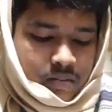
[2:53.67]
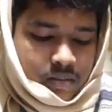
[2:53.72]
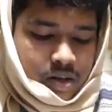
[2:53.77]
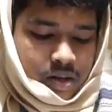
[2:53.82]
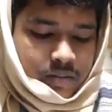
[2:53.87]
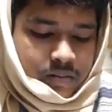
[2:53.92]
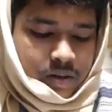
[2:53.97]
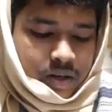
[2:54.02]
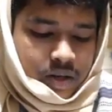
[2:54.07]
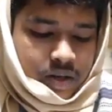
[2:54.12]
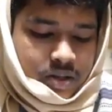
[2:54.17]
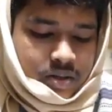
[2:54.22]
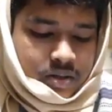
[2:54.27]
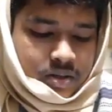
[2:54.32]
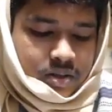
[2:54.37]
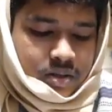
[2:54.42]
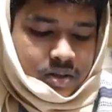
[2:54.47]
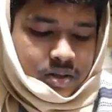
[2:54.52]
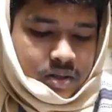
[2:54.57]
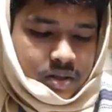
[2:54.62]
But
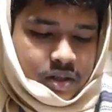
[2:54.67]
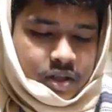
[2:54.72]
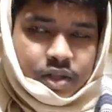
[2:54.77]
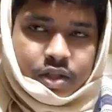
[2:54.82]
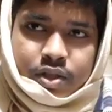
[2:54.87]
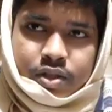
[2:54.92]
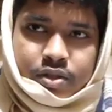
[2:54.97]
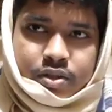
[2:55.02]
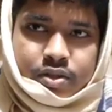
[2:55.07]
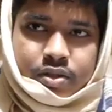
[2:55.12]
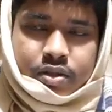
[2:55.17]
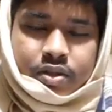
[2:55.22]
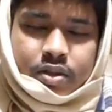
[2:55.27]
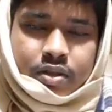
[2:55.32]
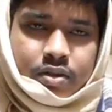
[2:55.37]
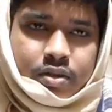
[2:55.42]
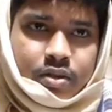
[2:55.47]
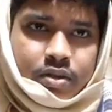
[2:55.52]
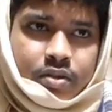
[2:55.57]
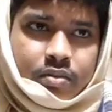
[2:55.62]
brass is
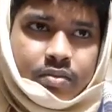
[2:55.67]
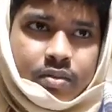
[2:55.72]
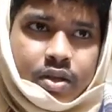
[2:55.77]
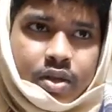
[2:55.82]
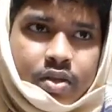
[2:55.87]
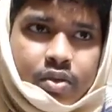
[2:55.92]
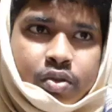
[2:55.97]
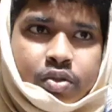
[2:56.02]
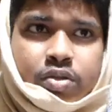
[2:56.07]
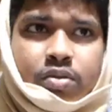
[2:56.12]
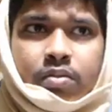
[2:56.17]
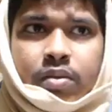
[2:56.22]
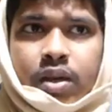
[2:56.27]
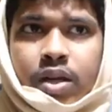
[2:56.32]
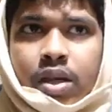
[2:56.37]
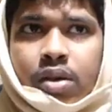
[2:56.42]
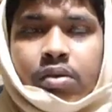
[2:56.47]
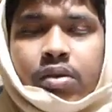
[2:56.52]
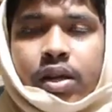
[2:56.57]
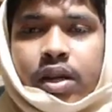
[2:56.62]
used to
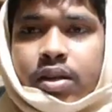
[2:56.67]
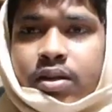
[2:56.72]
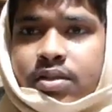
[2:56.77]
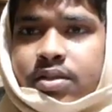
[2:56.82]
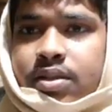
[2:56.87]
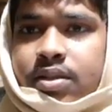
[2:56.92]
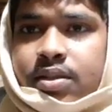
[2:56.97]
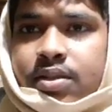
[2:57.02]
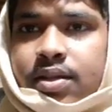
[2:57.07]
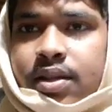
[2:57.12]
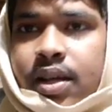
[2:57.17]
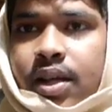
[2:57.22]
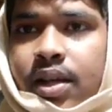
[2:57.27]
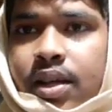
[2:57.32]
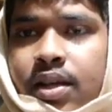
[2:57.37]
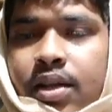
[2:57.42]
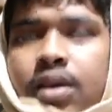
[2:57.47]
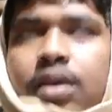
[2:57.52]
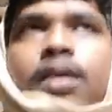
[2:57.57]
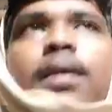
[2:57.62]
make utensils
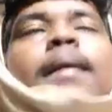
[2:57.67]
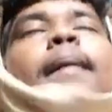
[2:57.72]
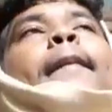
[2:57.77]
like